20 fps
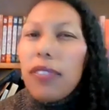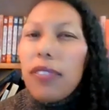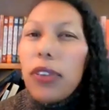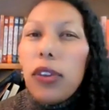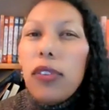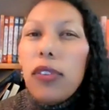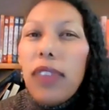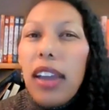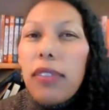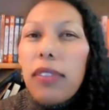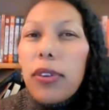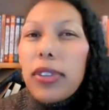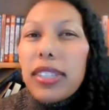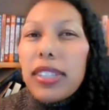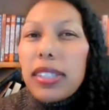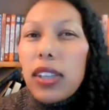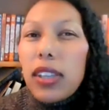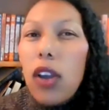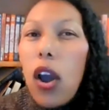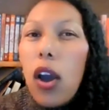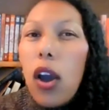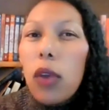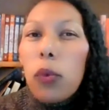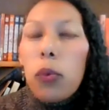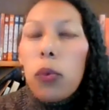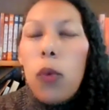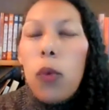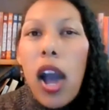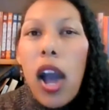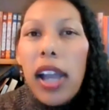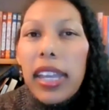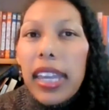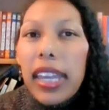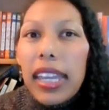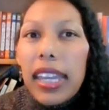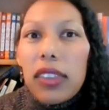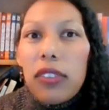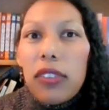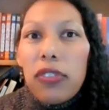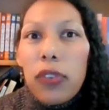If you've ever gone
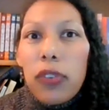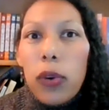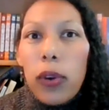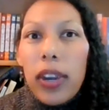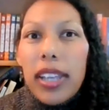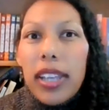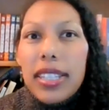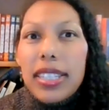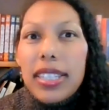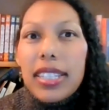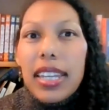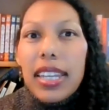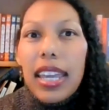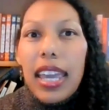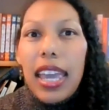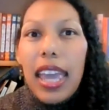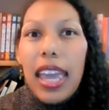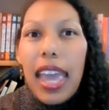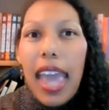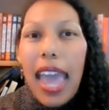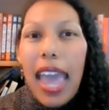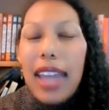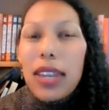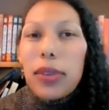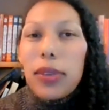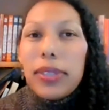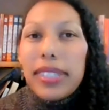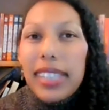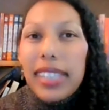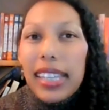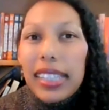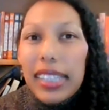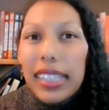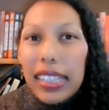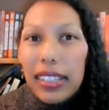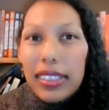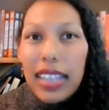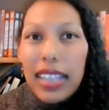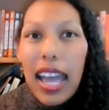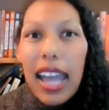walking in the forest and you see a
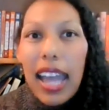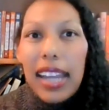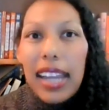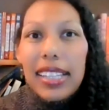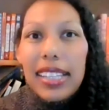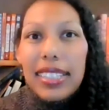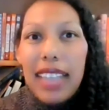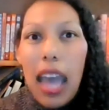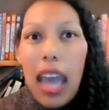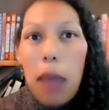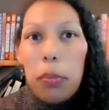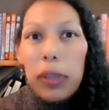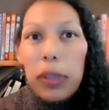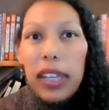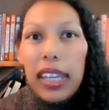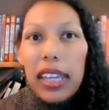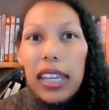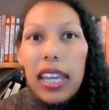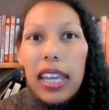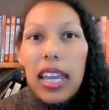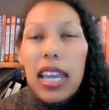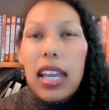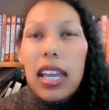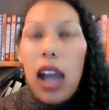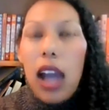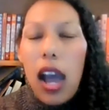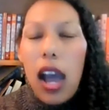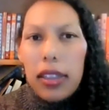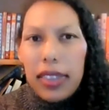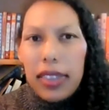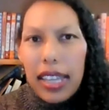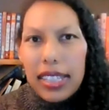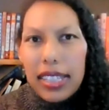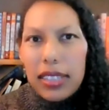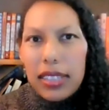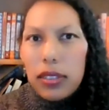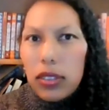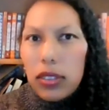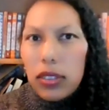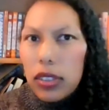little tiny sapling
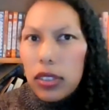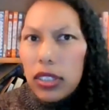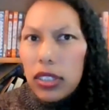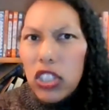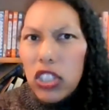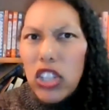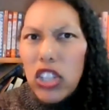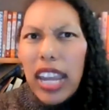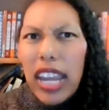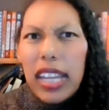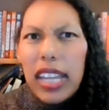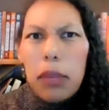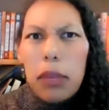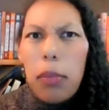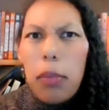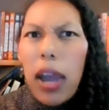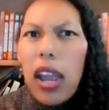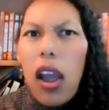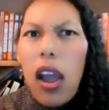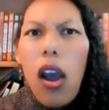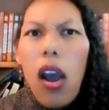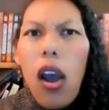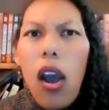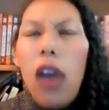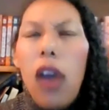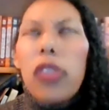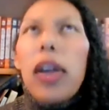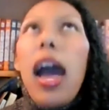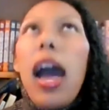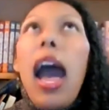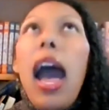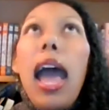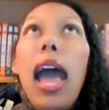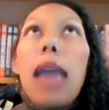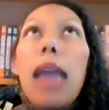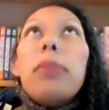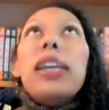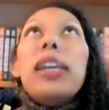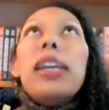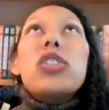that's shaded by all the
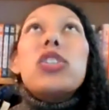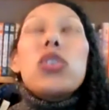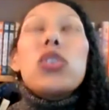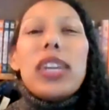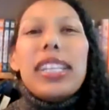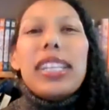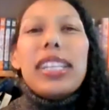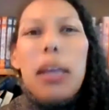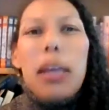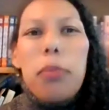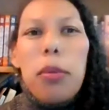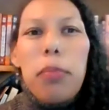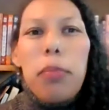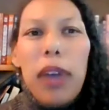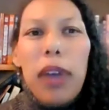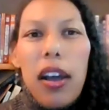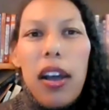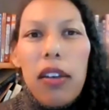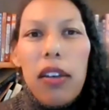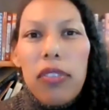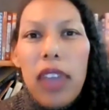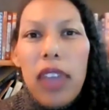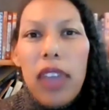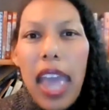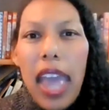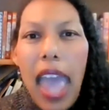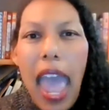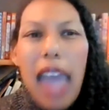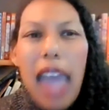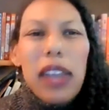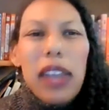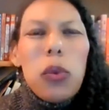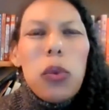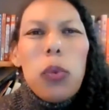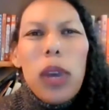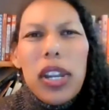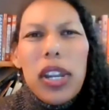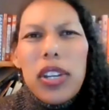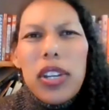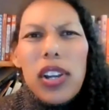high big trees up above, and you
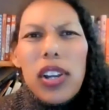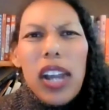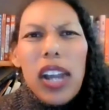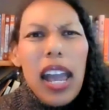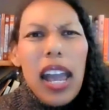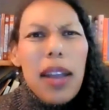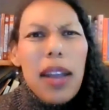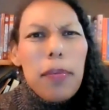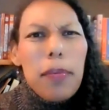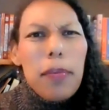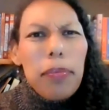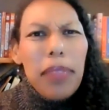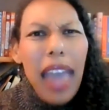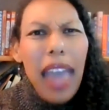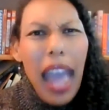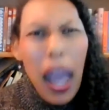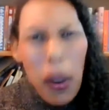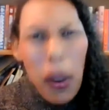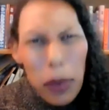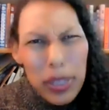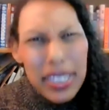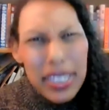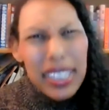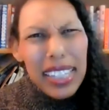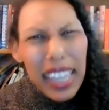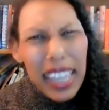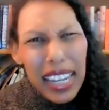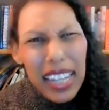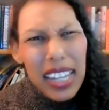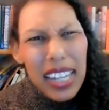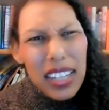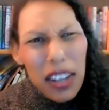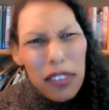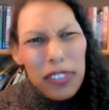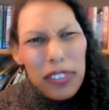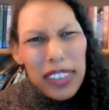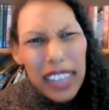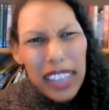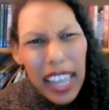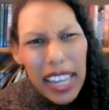wonder, how is it getting
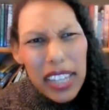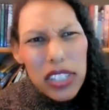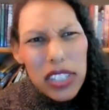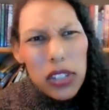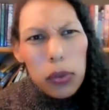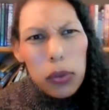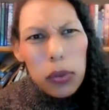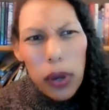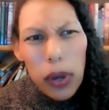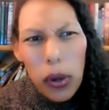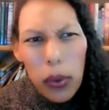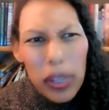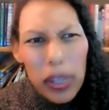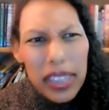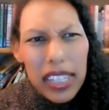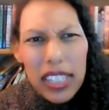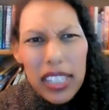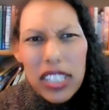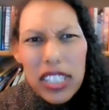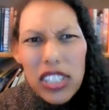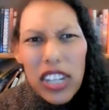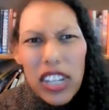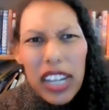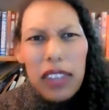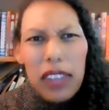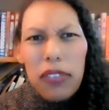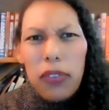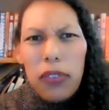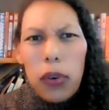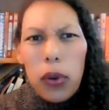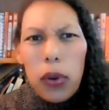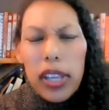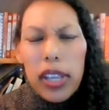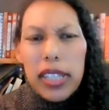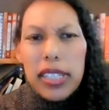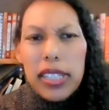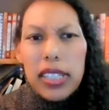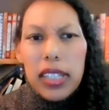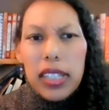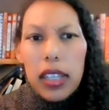enough light to grow in this shady
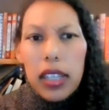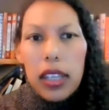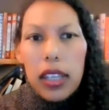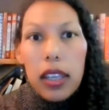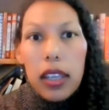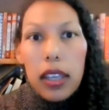forest?